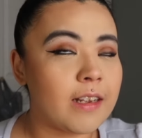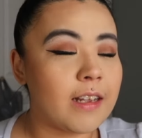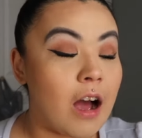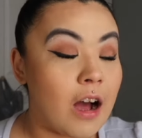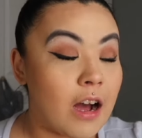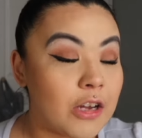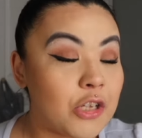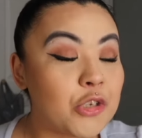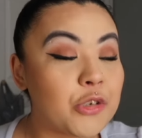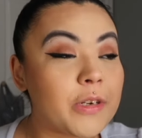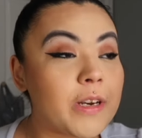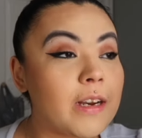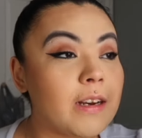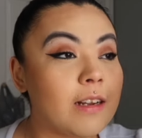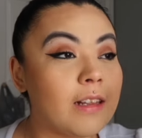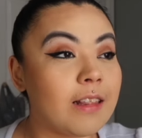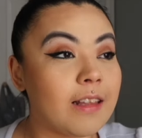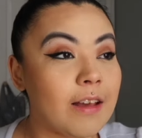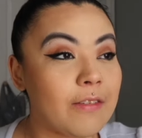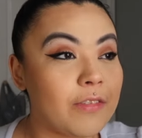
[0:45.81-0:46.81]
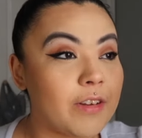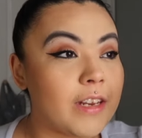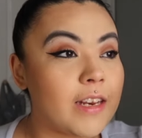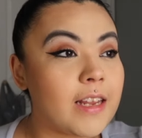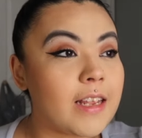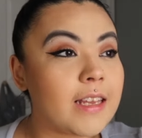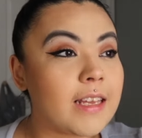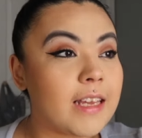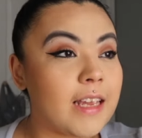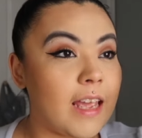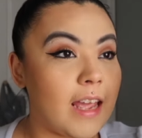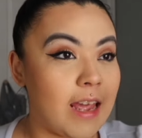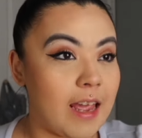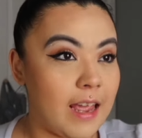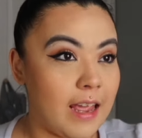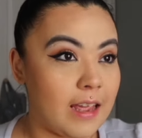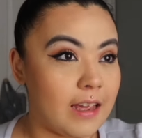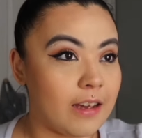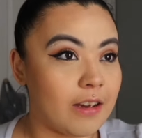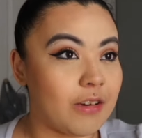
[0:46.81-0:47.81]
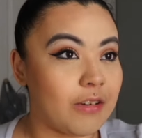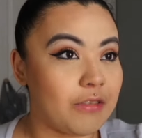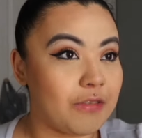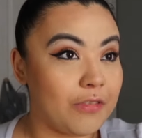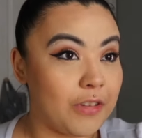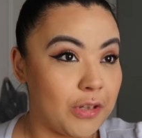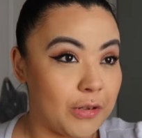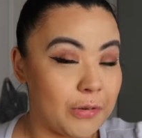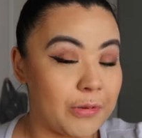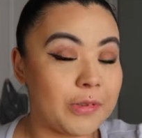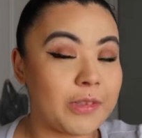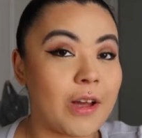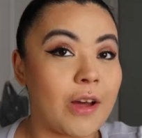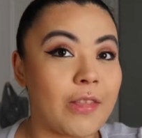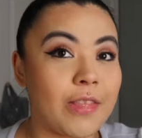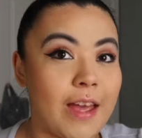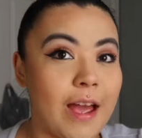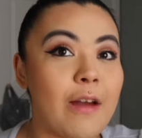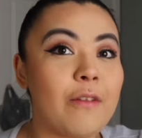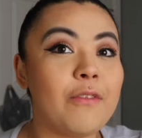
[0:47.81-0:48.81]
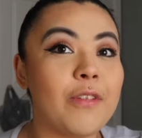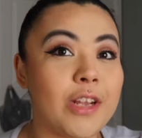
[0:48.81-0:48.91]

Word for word: 111k views on that